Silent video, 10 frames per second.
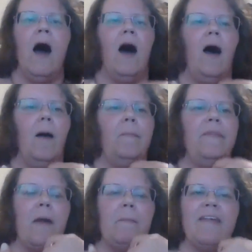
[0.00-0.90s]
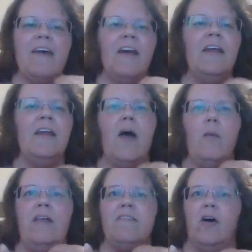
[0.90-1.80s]
that my son and
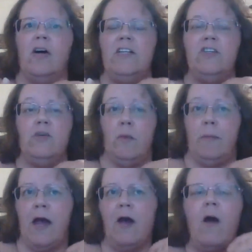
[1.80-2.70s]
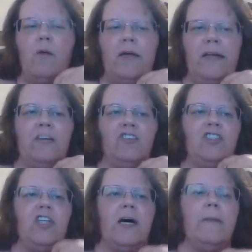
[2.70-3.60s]
we started to repair our
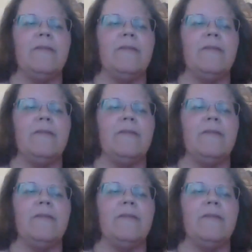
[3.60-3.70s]
relationship.